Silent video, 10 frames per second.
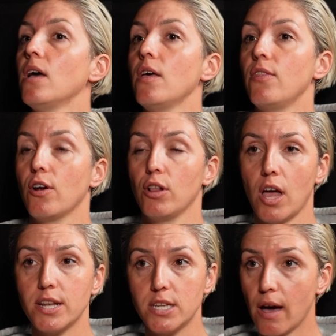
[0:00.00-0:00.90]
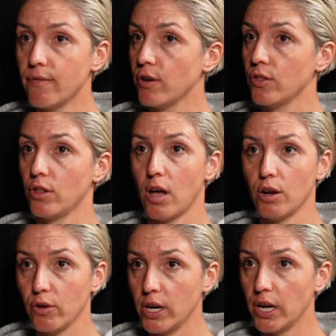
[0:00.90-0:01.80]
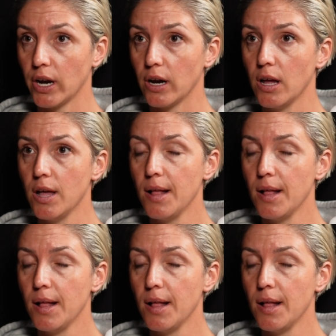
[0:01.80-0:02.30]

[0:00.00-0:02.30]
They're a lot tougher, they're a lot grittier.